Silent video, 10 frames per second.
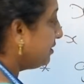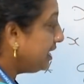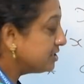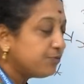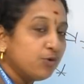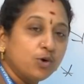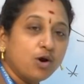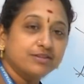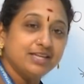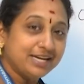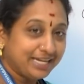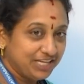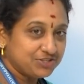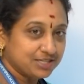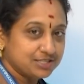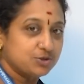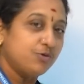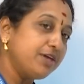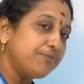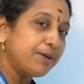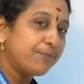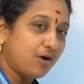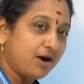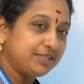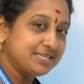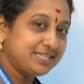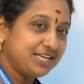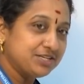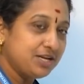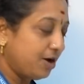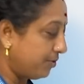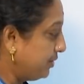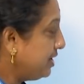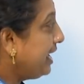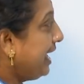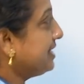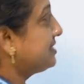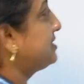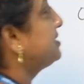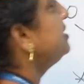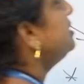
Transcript: these four are the regions. So we may plot this region now. Yes.